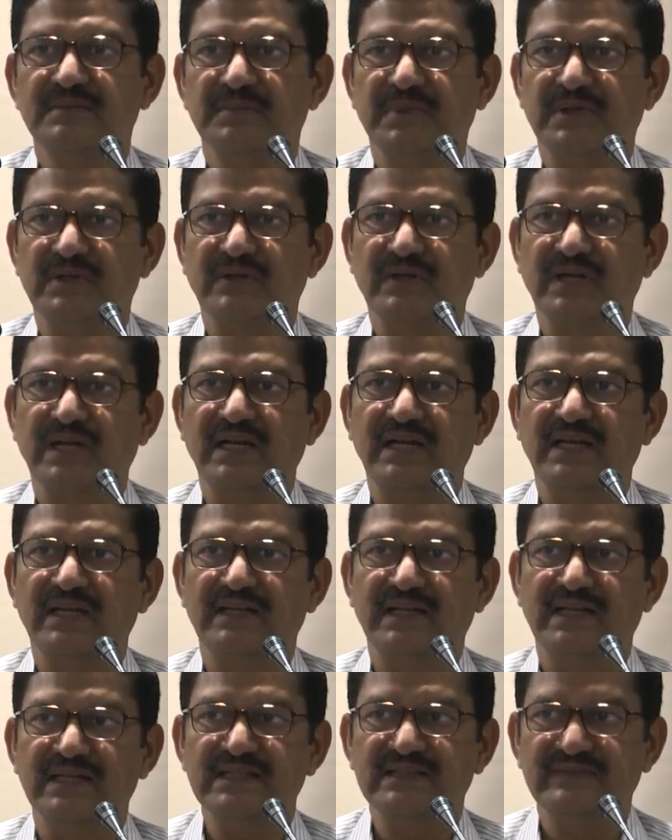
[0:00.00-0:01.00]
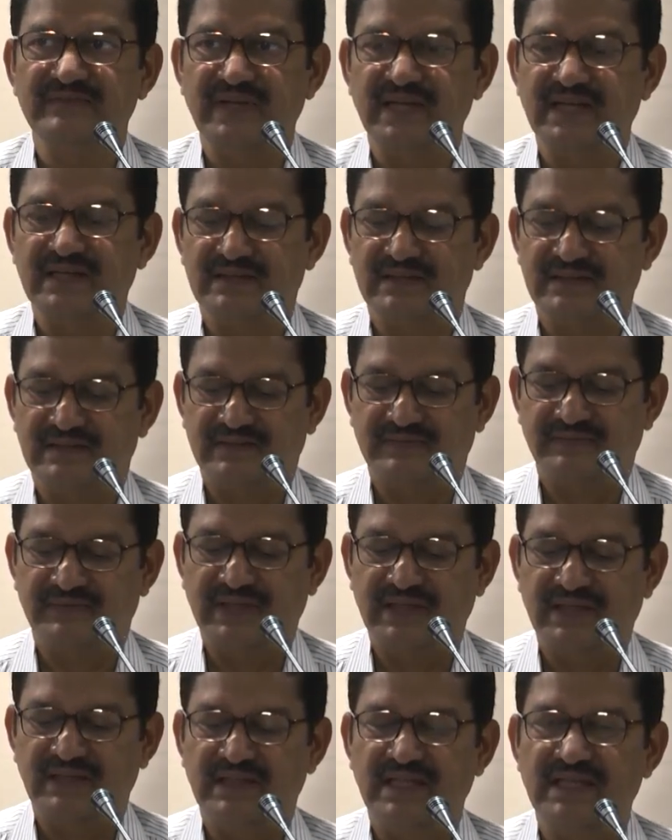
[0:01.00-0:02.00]
Particularly, that is where
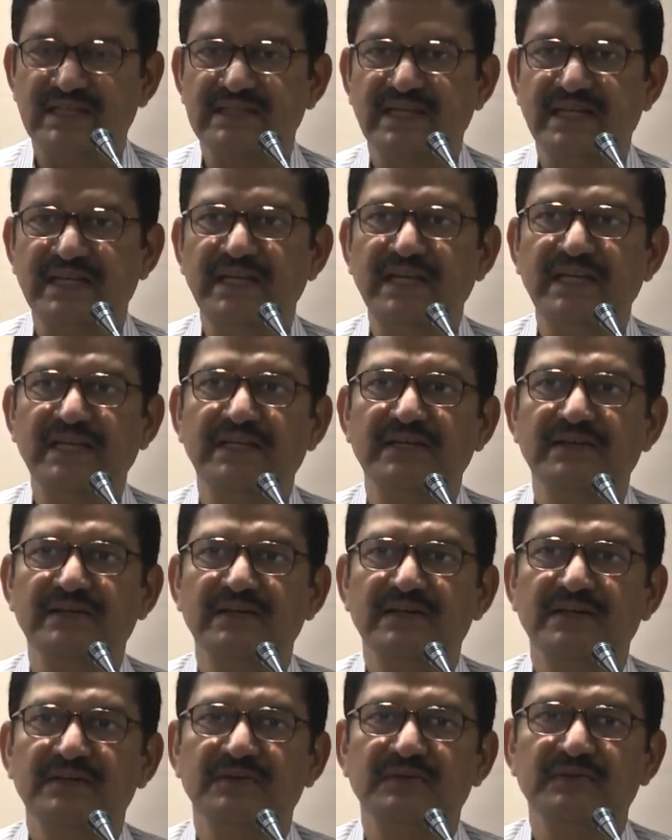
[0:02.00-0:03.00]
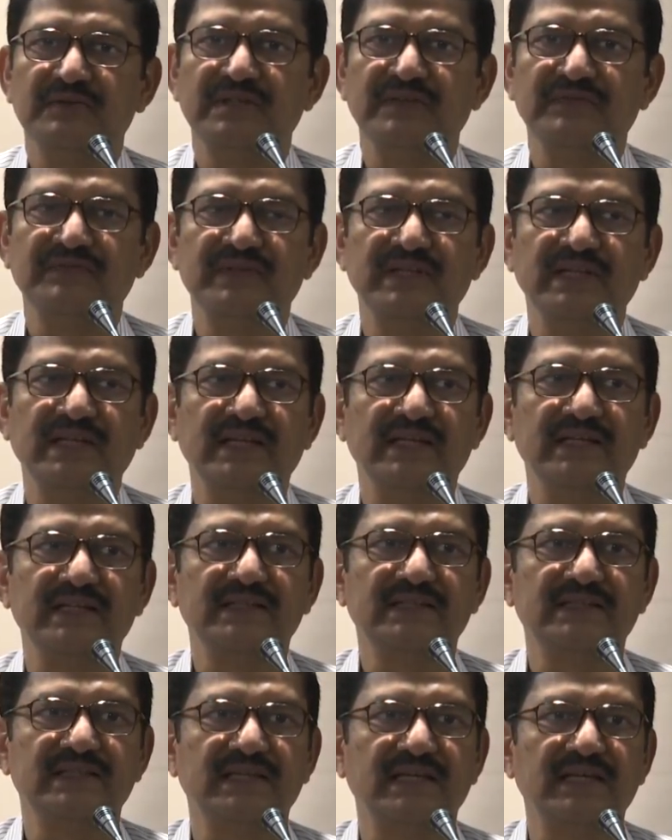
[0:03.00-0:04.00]
we there is a need to shift the
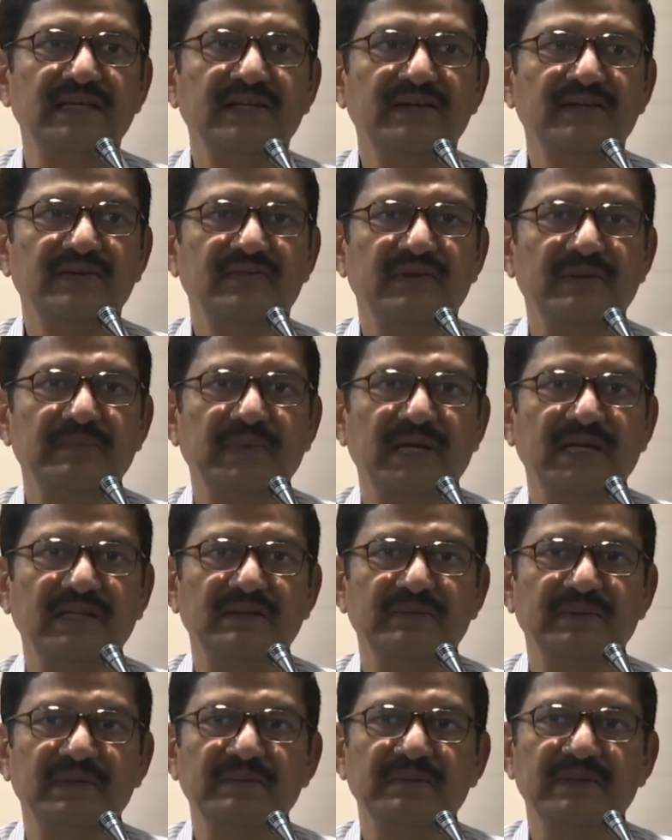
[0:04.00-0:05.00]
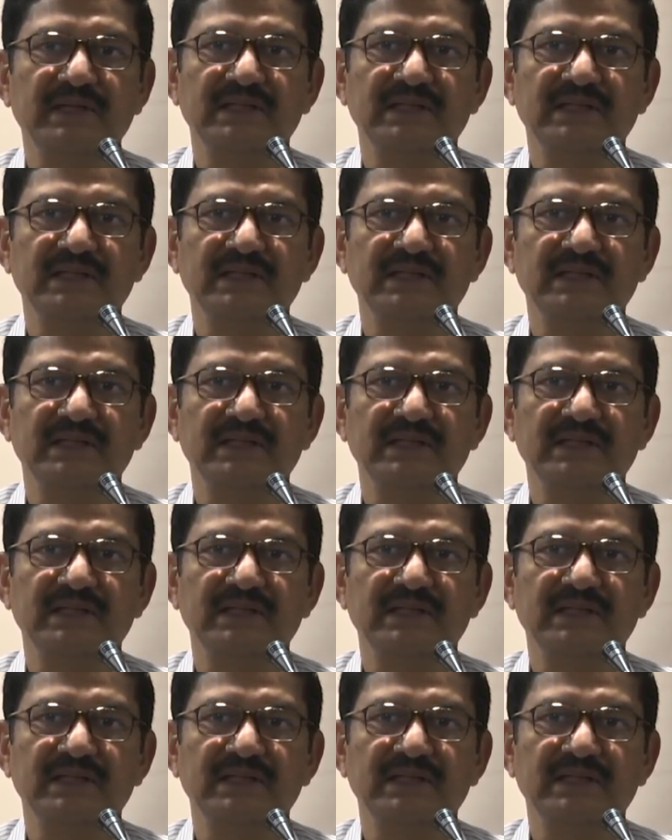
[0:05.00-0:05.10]
industry from Hyderabad,